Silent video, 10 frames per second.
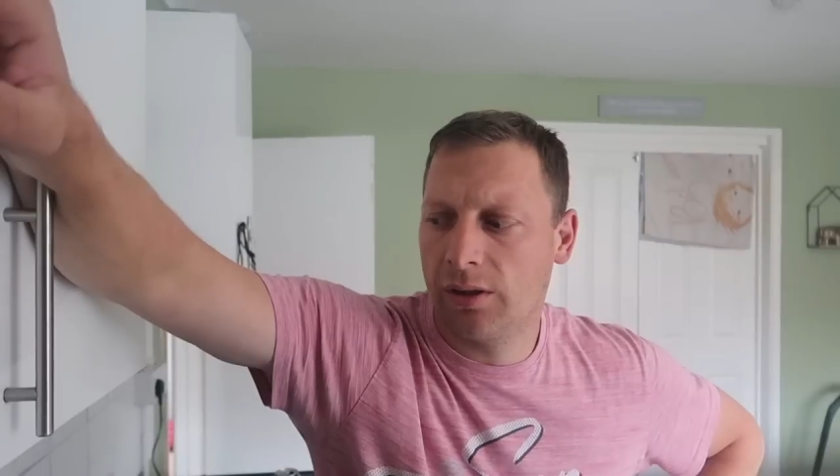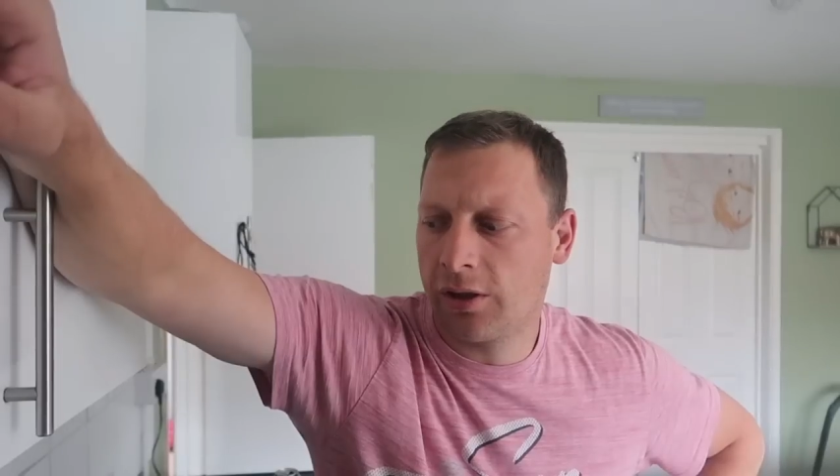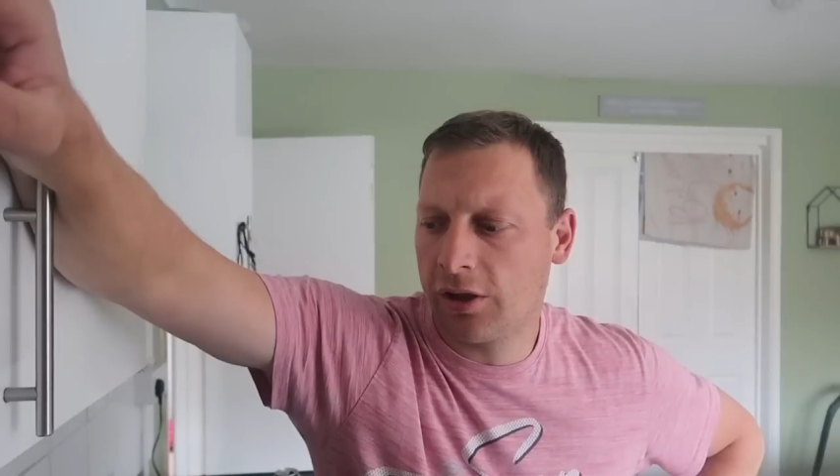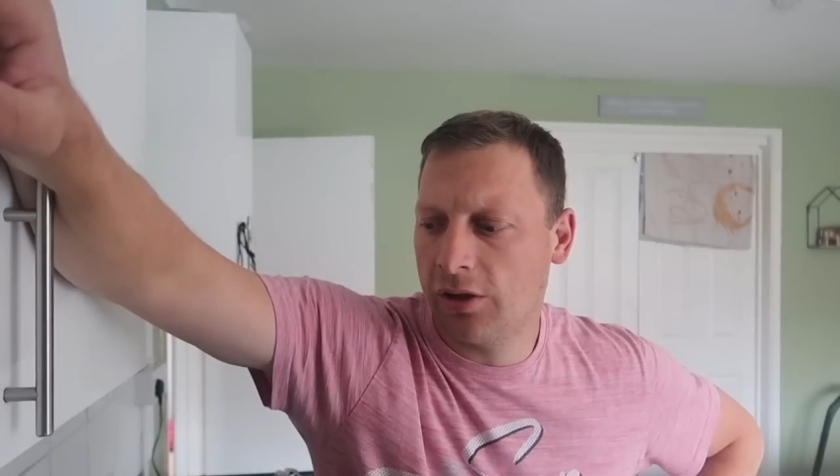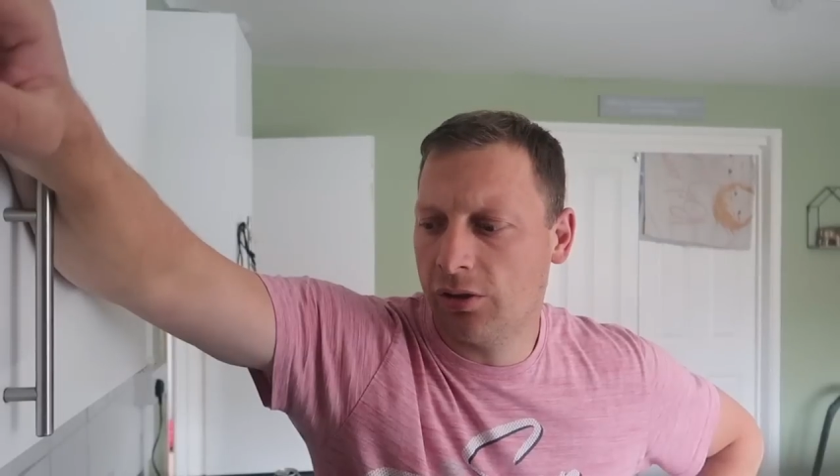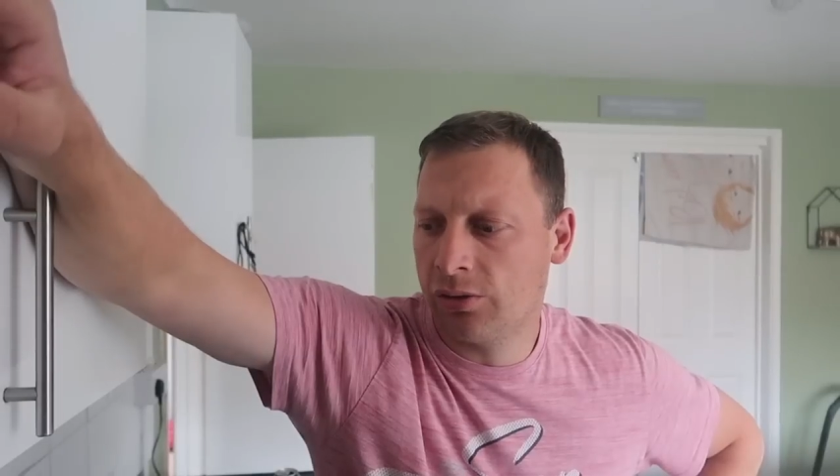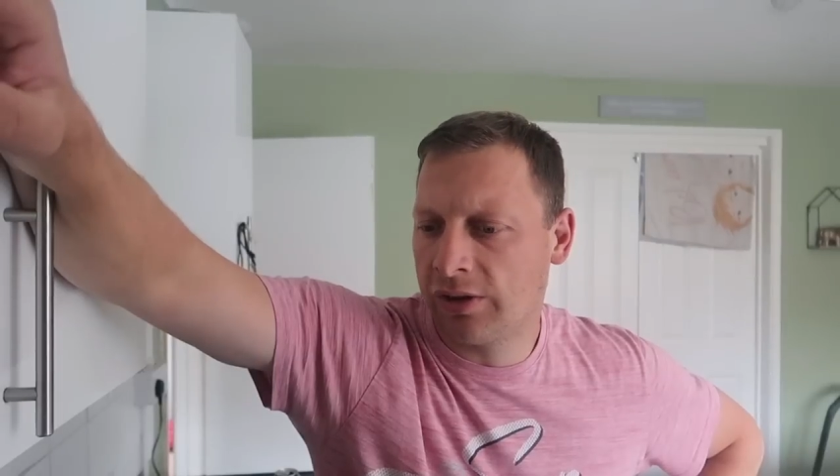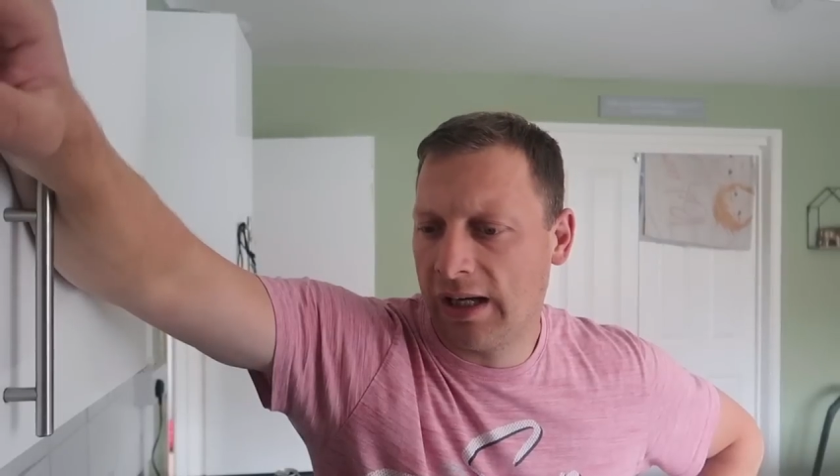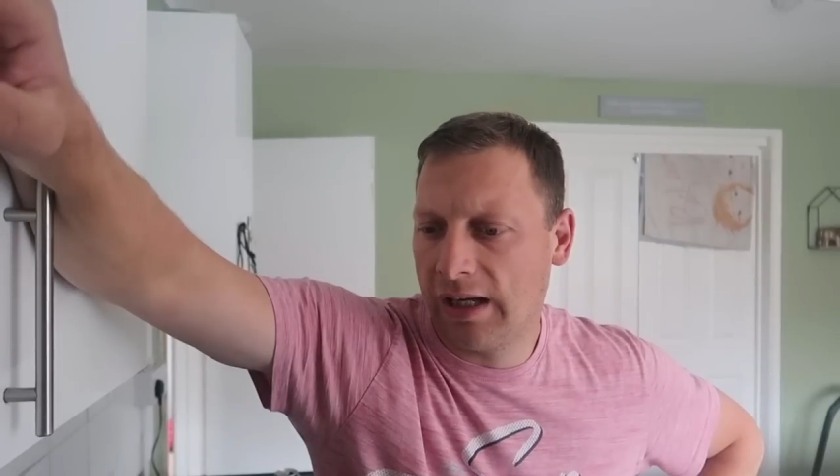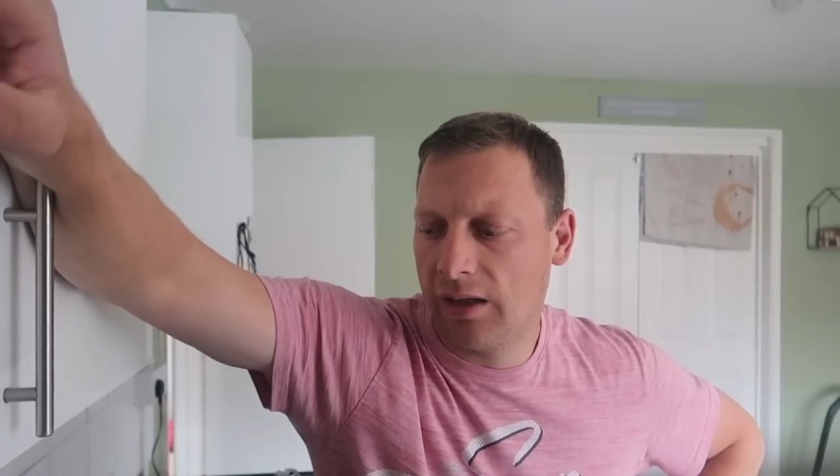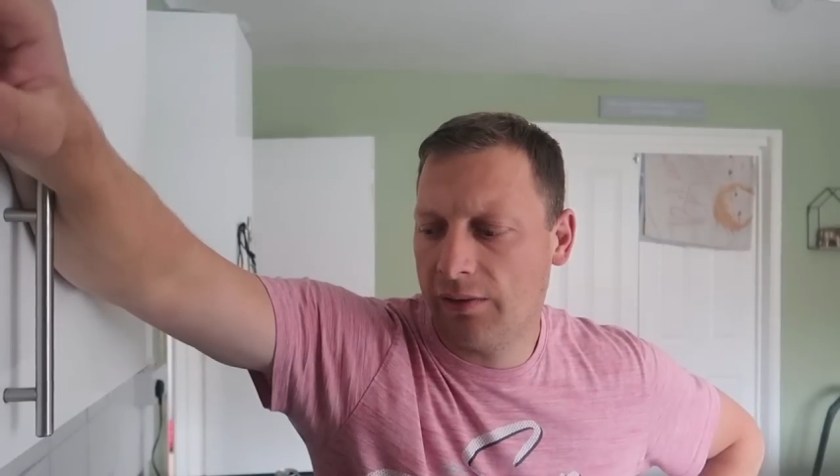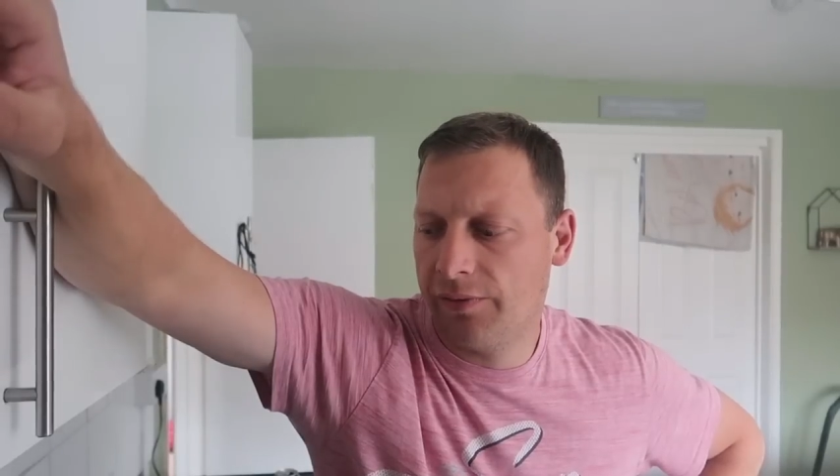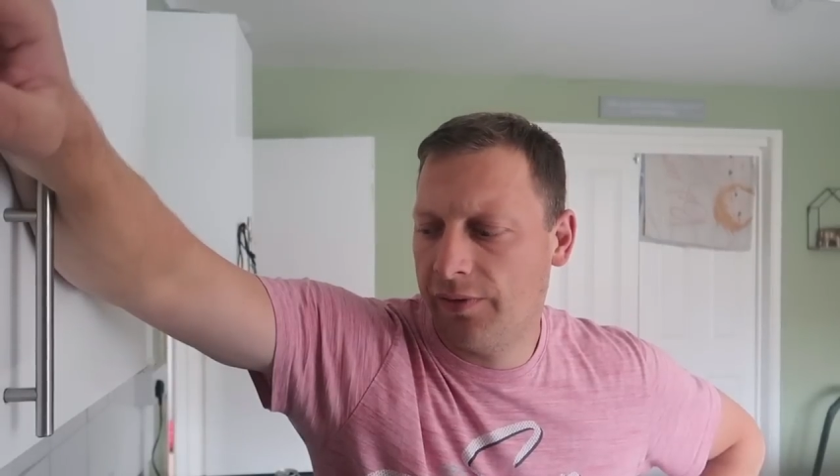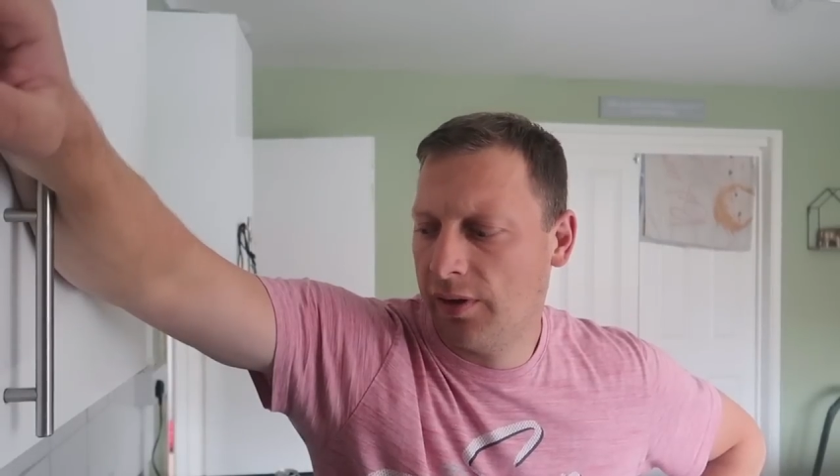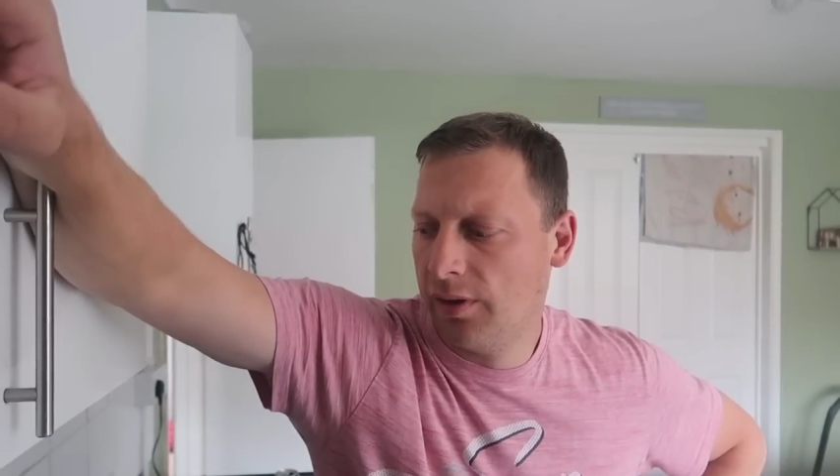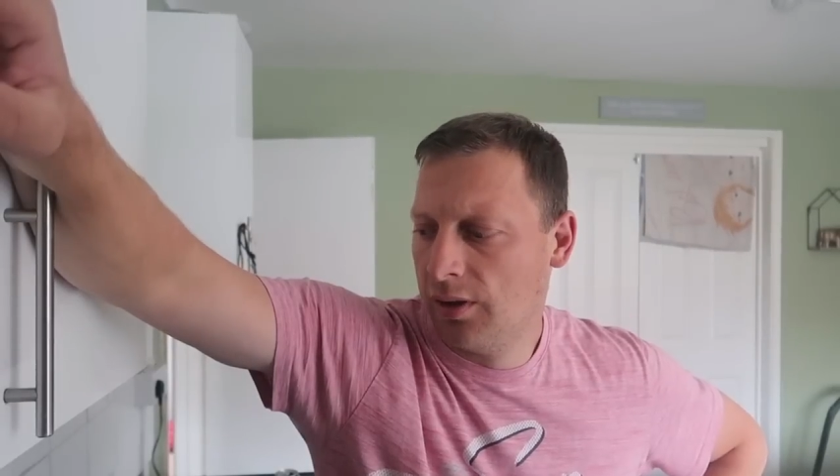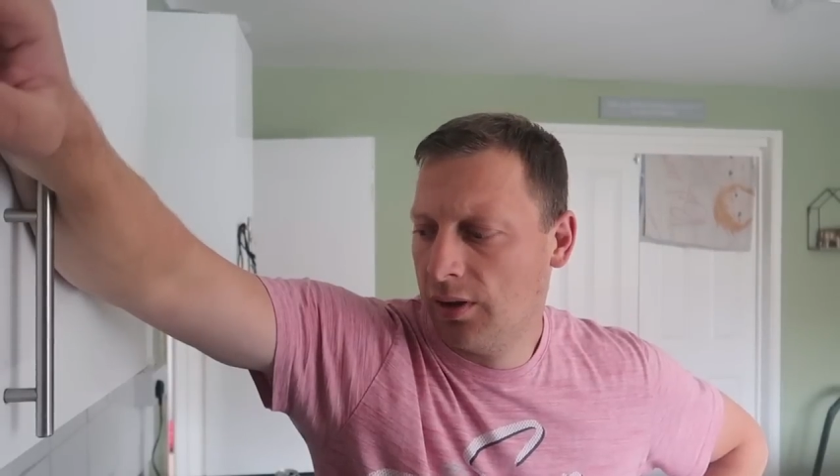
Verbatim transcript: the girls have